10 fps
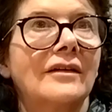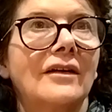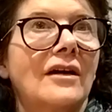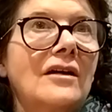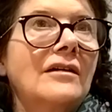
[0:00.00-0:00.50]

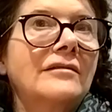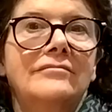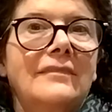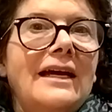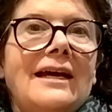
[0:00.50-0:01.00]
are
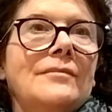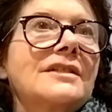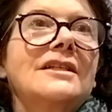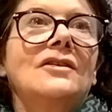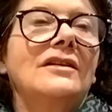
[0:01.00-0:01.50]

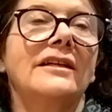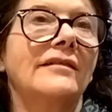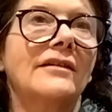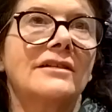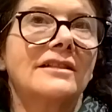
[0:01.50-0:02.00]
absolutely,
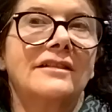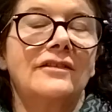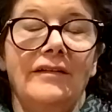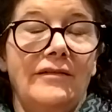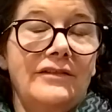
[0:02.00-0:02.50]
there
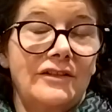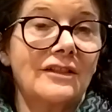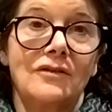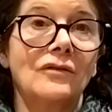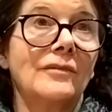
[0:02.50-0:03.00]
is
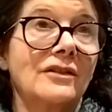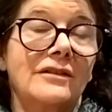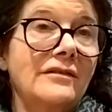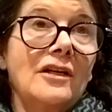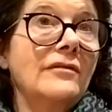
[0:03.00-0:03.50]
just almost
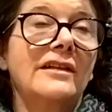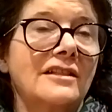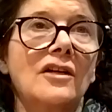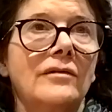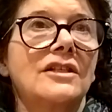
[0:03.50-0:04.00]
there's
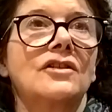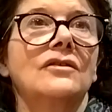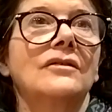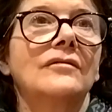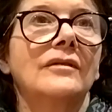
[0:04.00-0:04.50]
no issue
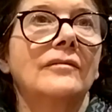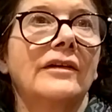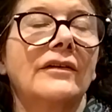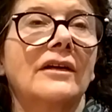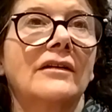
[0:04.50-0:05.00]

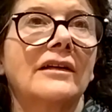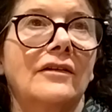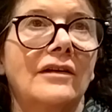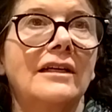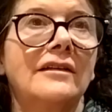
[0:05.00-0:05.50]
with our
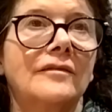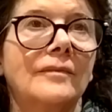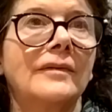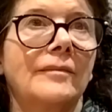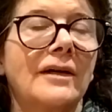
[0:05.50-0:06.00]
agreed.
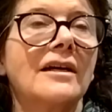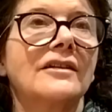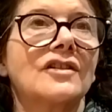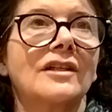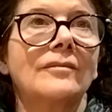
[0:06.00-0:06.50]
The
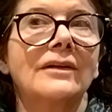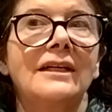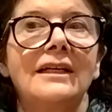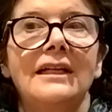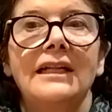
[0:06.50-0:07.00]
partnership
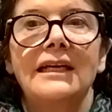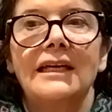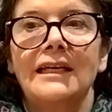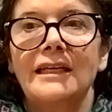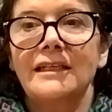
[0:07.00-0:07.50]

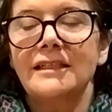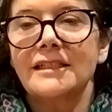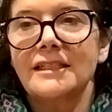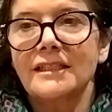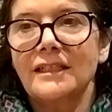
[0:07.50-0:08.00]

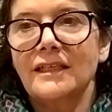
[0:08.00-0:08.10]
is